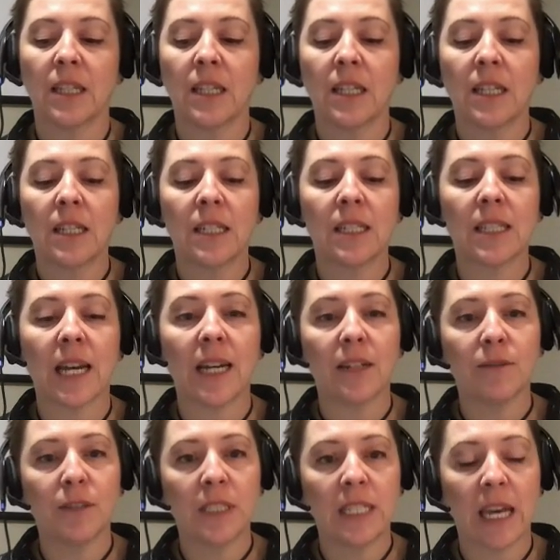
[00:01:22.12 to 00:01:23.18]
Desire
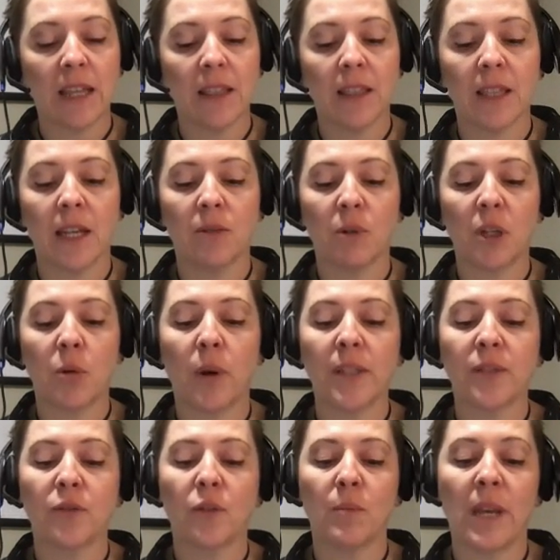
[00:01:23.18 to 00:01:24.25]
for death and
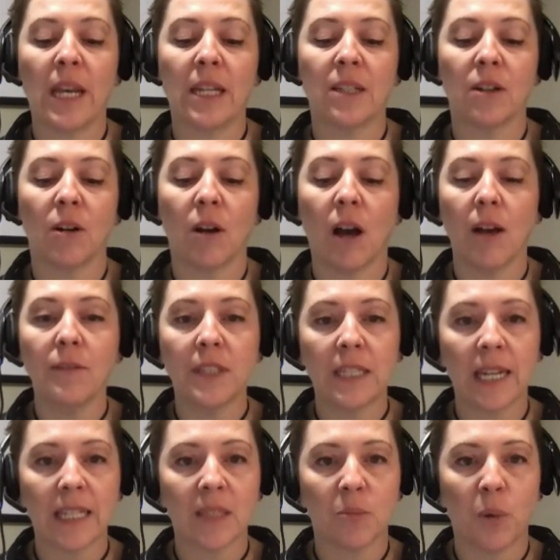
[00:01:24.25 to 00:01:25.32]
requests for MAiD are often
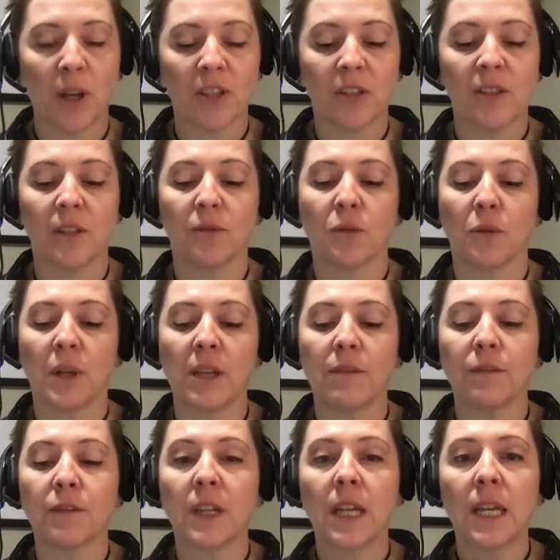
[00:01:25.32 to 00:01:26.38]
expressions of grief,
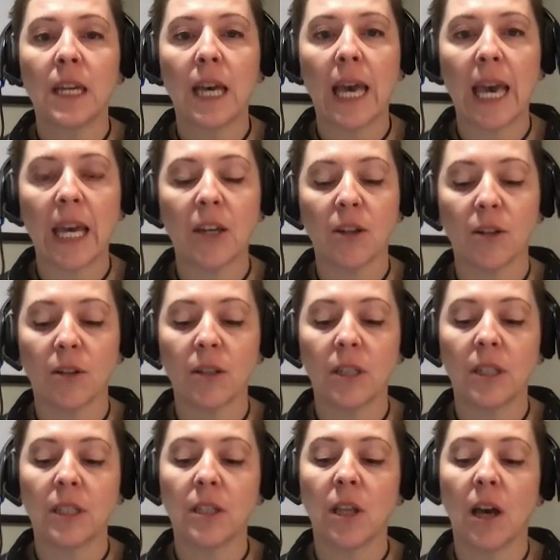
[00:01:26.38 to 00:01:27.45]
anger,
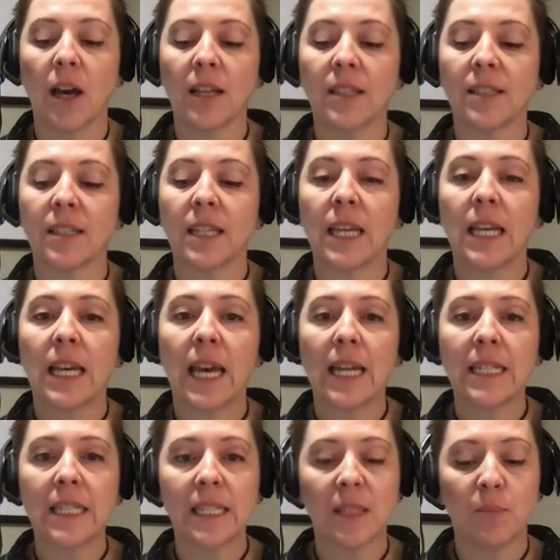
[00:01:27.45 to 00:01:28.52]
loss, and
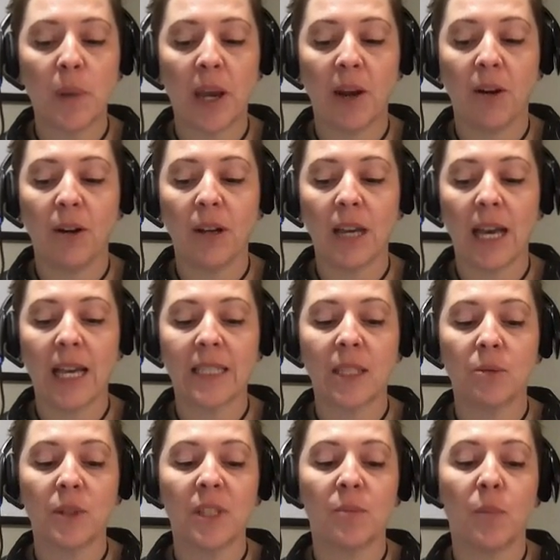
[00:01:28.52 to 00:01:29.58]
despair as a
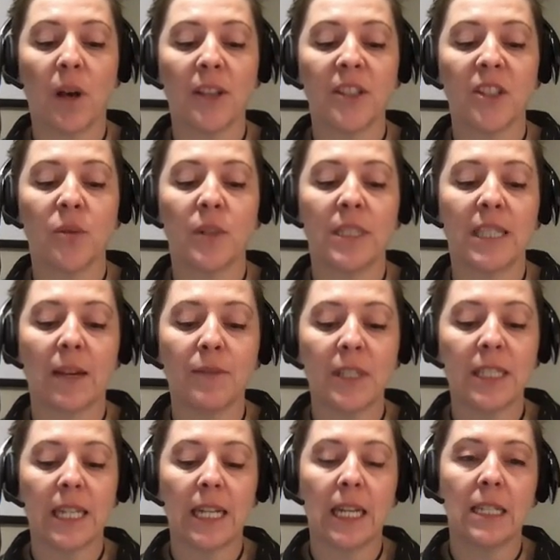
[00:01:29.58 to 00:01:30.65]
response to a
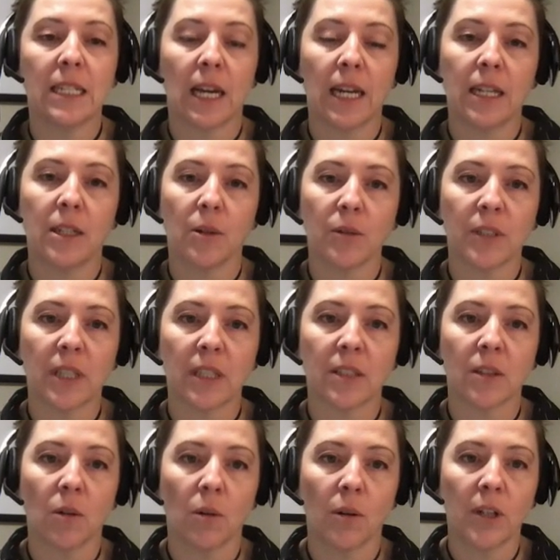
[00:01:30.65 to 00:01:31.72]
devastating diagnosis
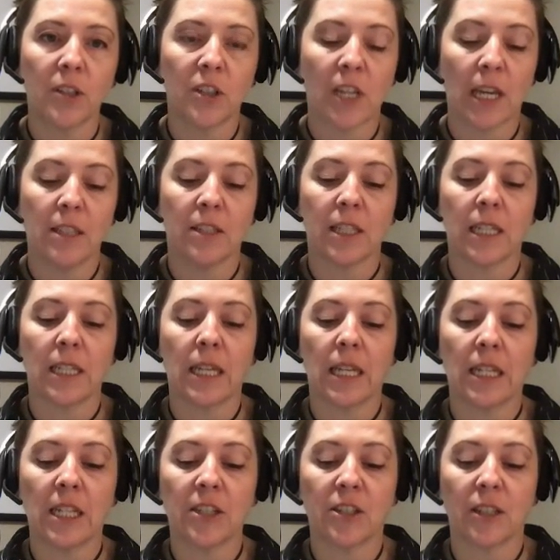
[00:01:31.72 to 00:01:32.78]
or a change in
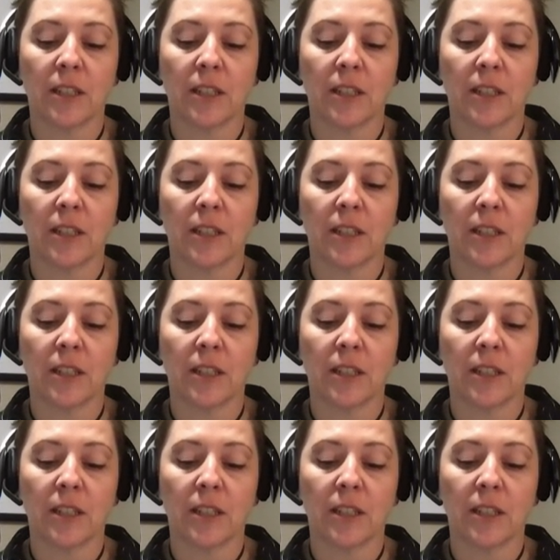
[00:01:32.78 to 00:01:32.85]
condition.